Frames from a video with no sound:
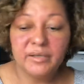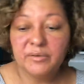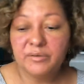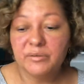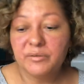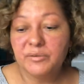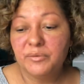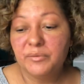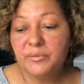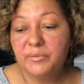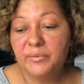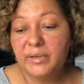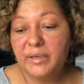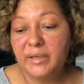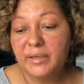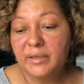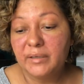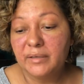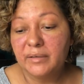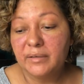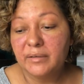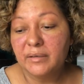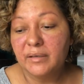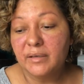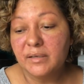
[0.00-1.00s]
on
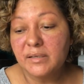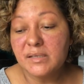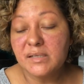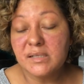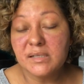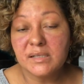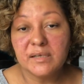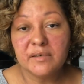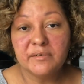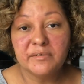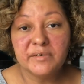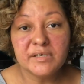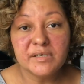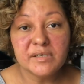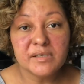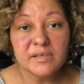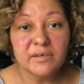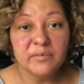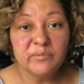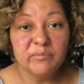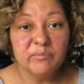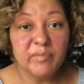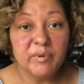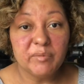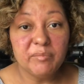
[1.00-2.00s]
doing a series
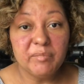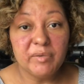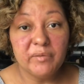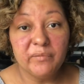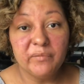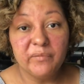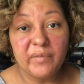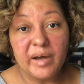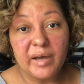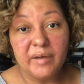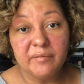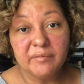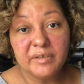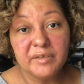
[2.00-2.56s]
of maybe 5